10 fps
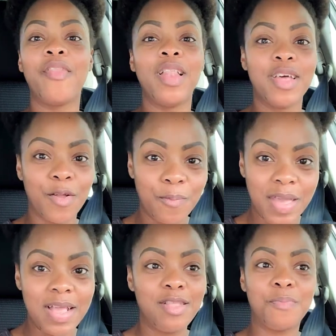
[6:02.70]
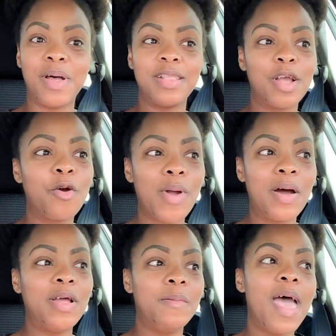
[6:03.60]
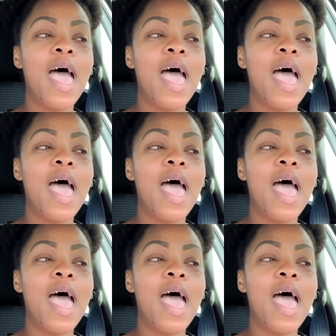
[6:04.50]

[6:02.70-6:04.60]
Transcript: the little bees buzzing around him.